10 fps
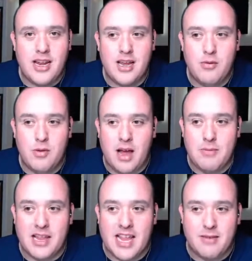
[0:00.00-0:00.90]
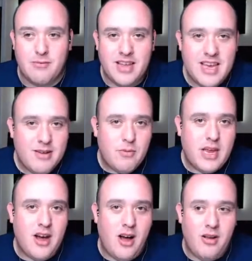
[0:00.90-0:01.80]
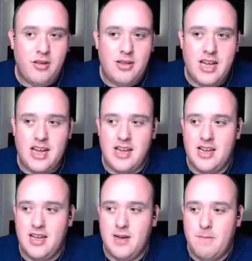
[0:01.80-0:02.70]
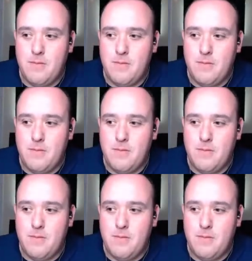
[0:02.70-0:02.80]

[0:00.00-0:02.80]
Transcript: audio. Uh, yeah. I mean, like we call uh,